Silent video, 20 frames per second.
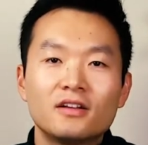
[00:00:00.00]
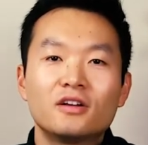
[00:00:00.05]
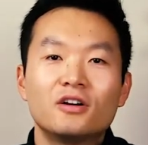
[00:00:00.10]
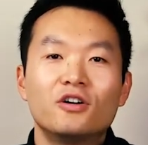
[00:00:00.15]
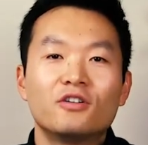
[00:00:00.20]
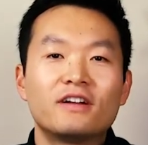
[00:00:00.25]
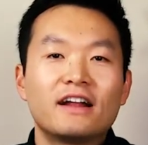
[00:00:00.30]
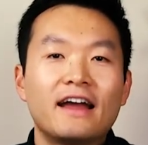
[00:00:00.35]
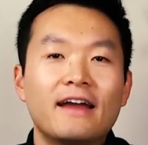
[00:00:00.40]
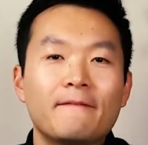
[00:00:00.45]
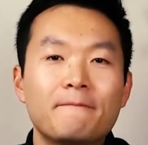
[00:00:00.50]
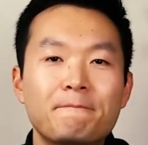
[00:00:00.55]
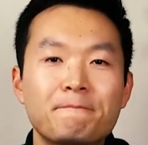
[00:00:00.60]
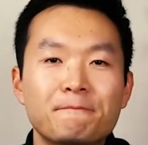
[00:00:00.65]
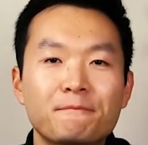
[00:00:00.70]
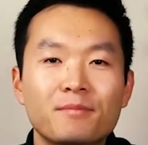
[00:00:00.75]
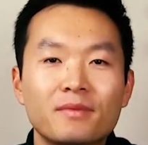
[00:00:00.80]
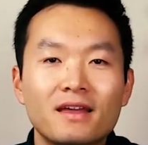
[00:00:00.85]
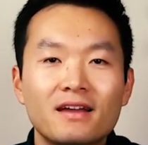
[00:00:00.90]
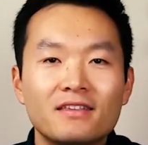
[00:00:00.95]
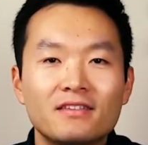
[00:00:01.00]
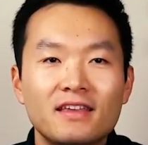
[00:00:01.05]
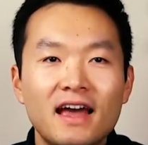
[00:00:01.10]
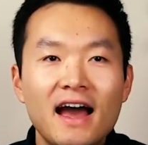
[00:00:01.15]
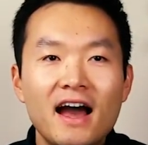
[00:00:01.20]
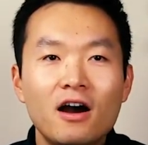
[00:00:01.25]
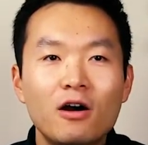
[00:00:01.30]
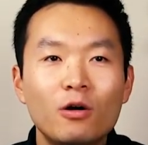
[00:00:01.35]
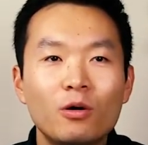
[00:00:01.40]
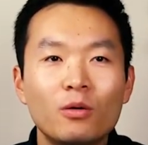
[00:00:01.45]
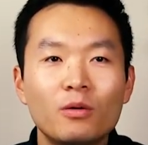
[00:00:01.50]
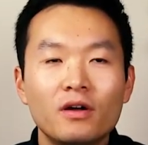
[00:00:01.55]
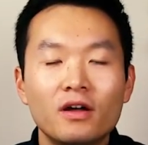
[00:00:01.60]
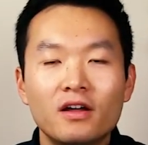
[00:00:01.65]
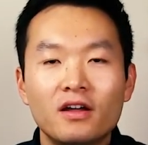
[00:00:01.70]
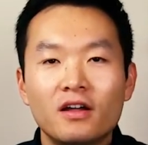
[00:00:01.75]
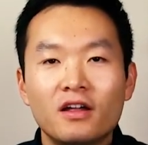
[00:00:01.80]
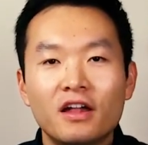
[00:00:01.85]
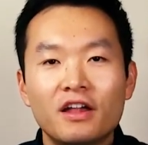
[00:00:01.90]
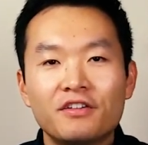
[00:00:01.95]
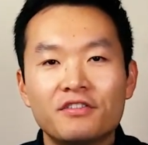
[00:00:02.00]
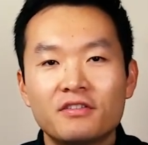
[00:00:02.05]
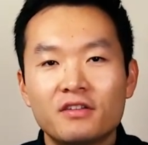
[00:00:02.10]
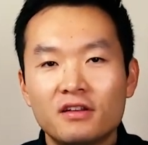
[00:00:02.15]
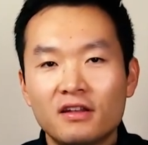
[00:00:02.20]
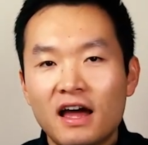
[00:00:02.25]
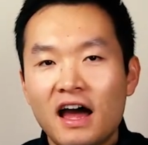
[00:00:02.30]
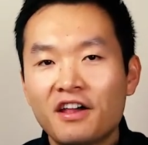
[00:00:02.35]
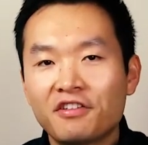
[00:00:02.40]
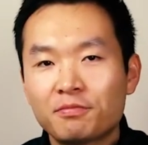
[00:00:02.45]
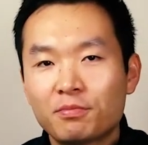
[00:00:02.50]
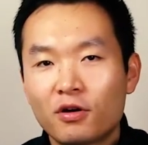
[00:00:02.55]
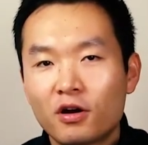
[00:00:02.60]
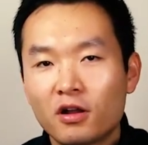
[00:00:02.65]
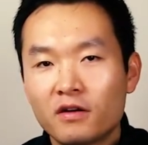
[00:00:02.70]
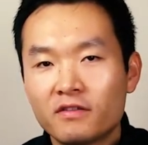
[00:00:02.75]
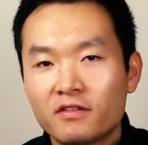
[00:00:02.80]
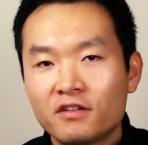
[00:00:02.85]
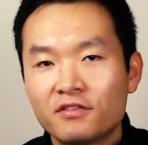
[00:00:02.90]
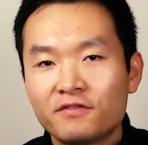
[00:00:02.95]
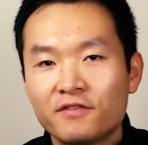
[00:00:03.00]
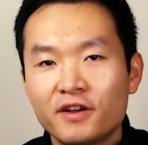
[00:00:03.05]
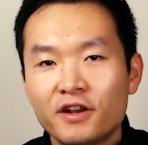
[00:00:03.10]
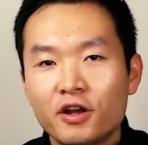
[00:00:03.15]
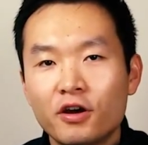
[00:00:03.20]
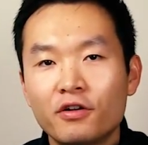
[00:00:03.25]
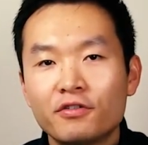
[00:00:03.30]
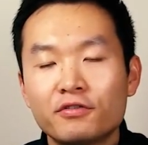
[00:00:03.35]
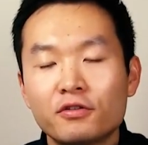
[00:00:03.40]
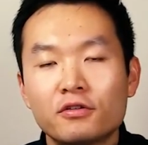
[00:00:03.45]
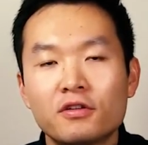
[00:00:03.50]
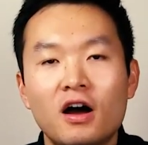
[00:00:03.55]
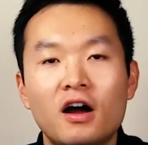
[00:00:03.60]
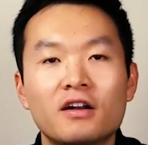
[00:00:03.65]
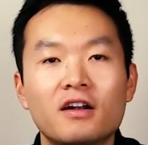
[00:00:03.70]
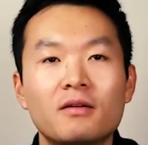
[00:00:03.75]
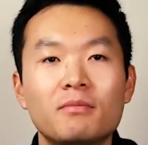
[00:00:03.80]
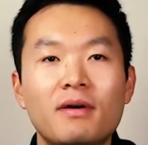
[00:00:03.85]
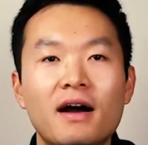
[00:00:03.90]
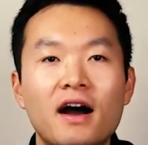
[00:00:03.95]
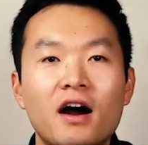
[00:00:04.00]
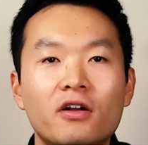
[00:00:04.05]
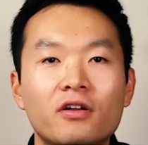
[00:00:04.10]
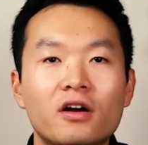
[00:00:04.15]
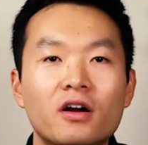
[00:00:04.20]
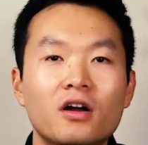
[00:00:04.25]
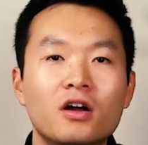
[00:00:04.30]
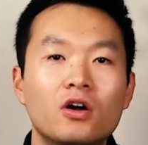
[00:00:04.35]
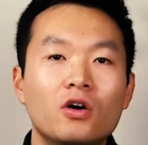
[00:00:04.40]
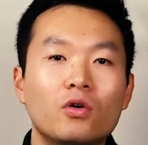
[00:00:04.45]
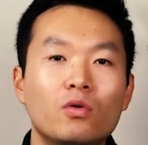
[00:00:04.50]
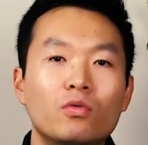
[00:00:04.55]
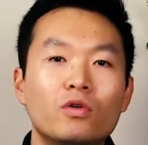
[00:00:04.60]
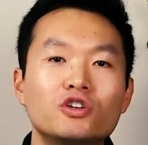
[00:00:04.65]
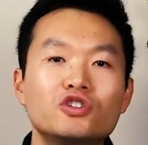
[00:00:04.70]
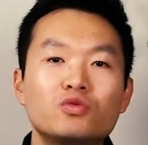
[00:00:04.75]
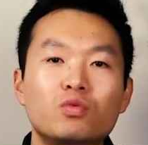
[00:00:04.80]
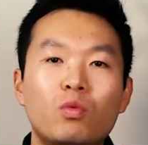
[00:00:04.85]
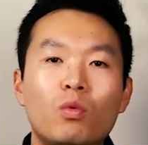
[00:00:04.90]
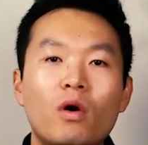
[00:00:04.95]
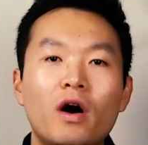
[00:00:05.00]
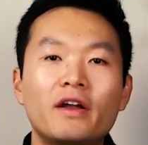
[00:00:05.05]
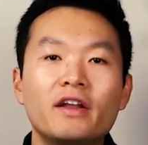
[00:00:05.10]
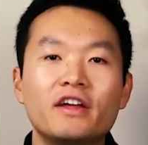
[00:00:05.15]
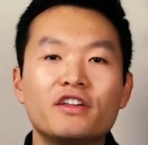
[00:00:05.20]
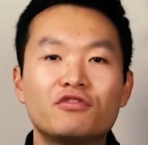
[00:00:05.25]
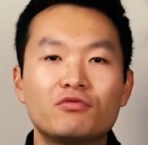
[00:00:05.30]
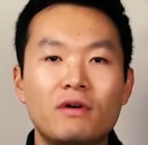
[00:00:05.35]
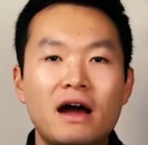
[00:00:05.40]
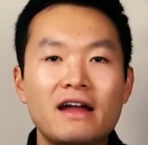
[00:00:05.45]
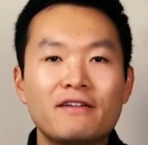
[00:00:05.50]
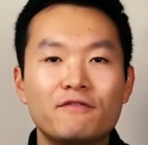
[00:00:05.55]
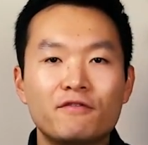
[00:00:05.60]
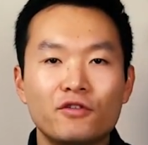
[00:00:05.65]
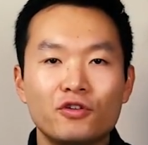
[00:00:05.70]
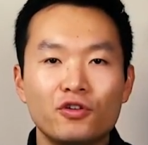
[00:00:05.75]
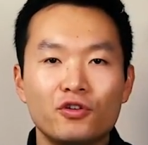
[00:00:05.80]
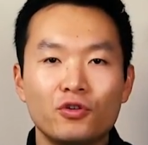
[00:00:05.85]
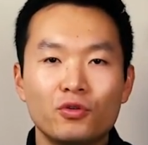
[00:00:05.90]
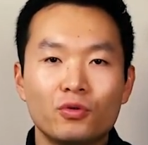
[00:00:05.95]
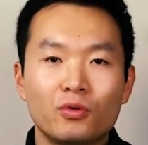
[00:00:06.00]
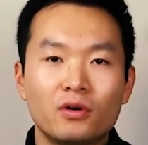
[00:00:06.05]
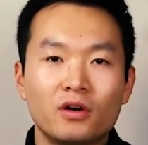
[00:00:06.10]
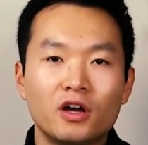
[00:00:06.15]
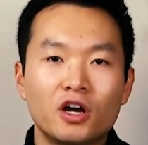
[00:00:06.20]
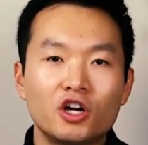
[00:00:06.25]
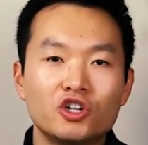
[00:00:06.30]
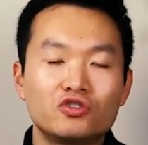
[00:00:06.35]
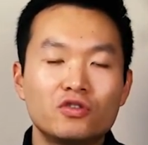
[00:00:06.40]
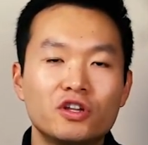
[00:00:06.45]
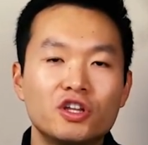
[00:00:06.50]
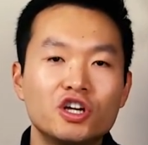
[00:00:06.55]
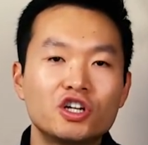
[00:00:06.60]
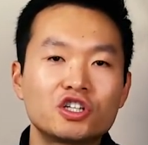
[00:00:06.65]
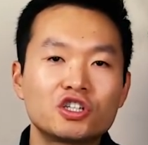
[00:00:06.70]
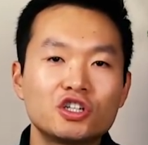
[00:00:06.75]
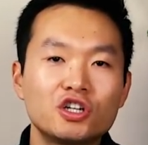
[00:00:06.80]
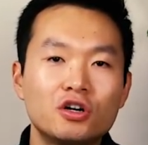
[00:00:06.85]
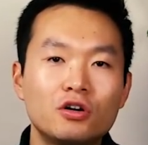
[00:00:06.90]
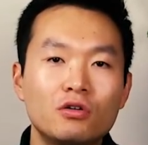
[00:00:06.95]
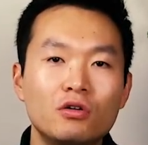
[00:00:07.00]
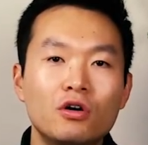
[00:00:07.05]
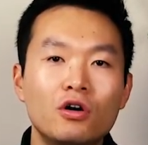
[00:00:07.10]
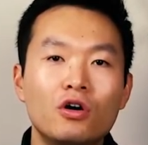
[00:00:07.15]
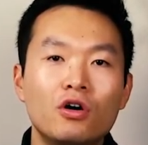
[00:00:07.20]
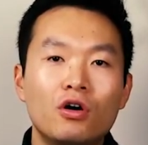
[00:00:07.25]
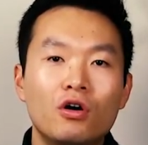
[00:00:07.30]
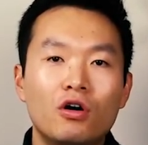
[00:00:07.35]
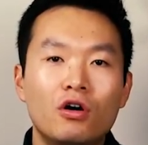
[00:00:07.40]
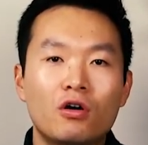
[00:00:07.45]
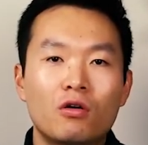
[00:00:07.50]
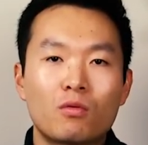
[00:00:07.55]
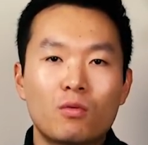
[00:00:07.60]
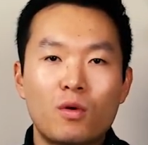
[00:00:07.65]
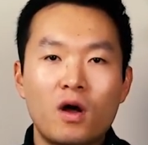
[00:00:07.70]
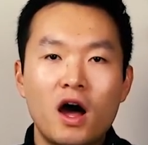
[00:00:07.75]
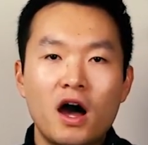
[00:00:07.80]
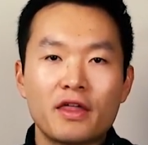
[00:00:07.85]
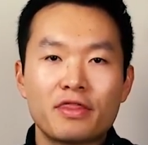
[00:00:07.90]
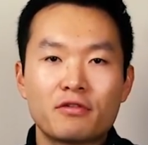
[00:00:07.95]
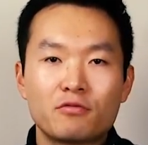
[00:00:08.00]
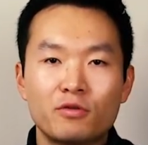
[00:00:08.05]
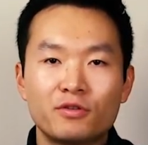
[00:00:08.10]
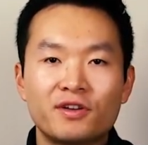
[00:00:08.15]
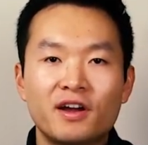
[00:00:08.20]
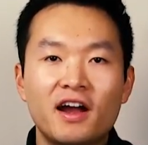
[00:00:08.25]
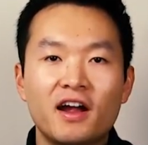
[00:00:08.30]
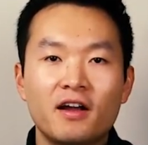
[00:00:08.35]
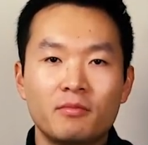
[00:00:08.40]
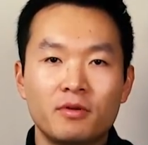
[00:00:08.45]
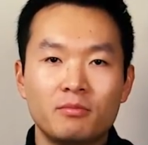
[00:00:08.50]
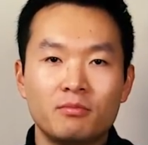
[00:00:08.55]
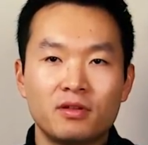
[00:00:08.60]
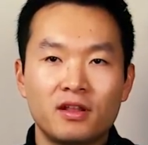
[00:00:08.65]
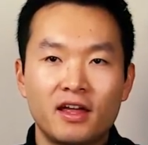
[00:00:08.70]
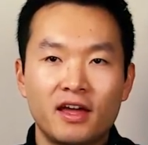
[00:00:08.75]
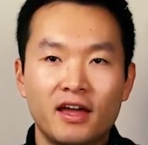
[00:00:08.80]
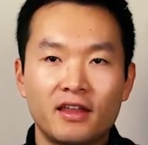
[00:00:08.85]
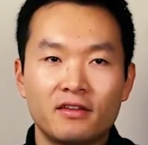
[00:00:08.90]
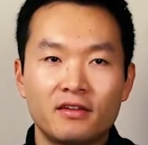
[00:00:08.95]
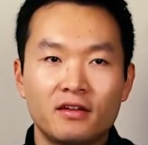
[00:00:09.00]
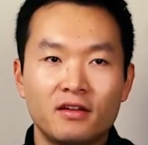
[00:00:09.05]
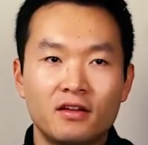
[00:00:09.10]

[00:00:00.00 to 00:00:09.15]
Okay, now as the last part of this video is to talk about which one is right for you, a traditional or a Roth retirement plan.